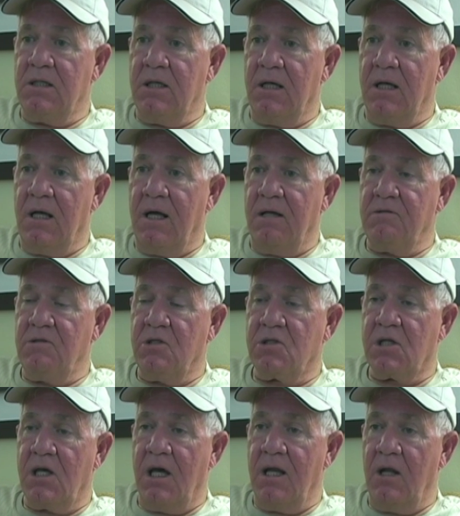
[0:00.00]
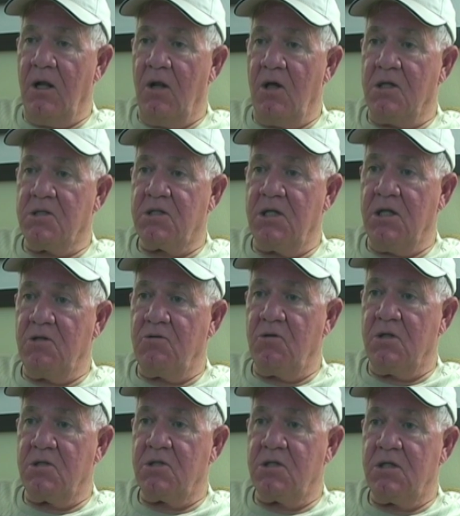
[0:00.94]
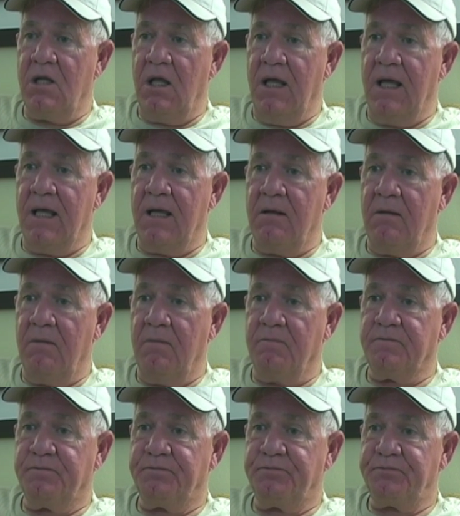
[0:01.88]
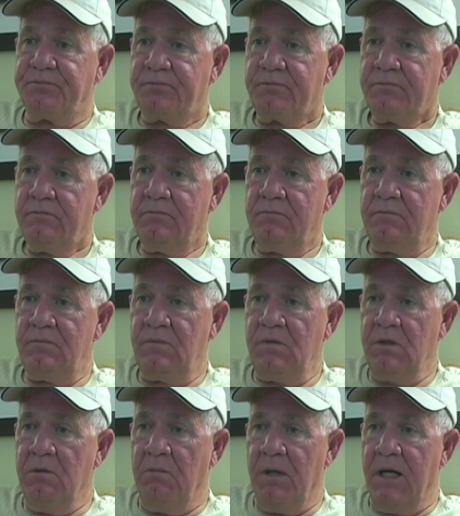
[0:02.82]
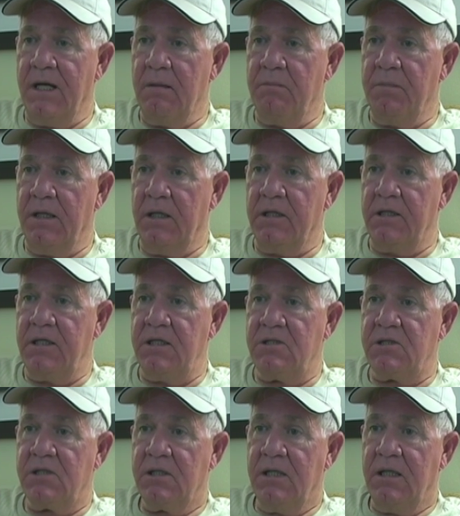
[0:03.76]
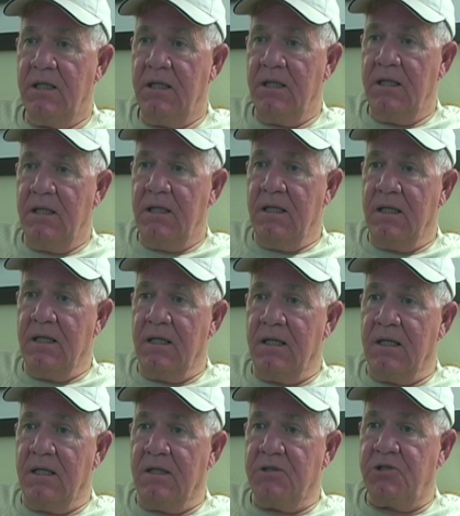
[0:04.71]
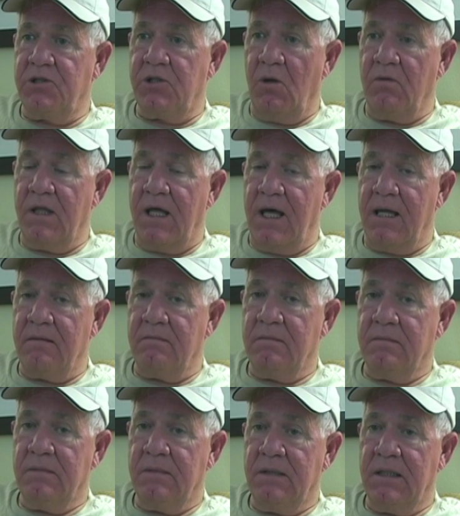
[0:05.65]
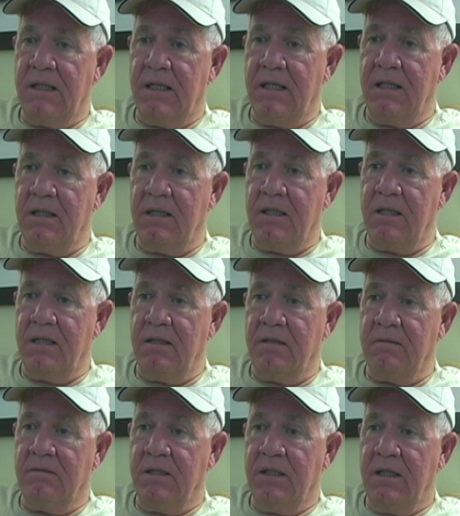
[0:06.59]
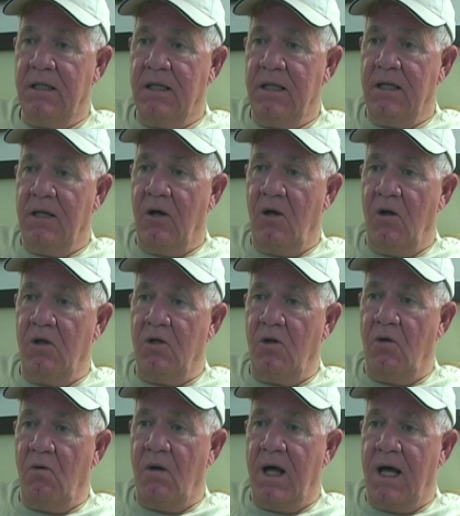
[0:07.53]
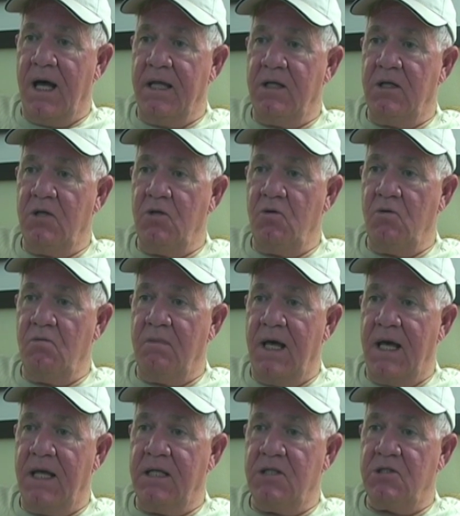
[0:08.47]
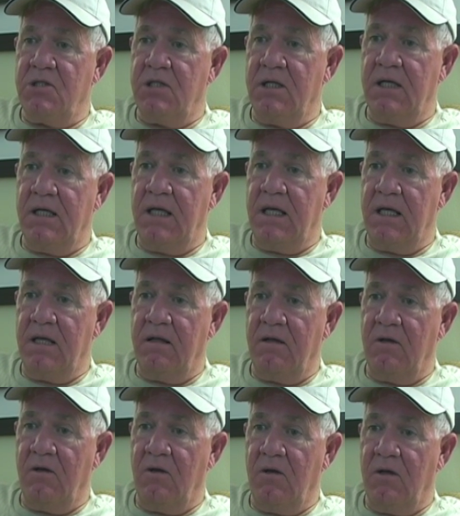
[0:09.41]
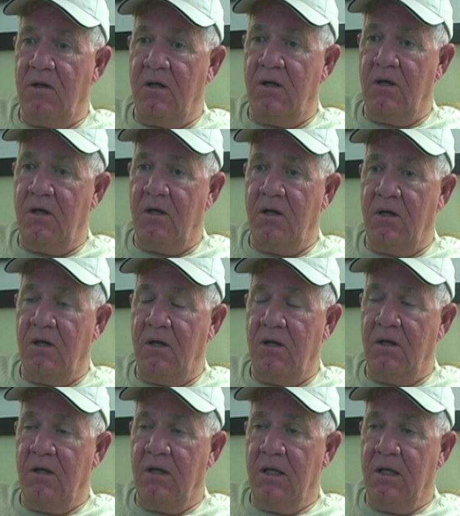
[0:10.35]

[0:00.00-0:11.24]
I just kind of lost interest in my abilities, show that. And although I do manage to hit a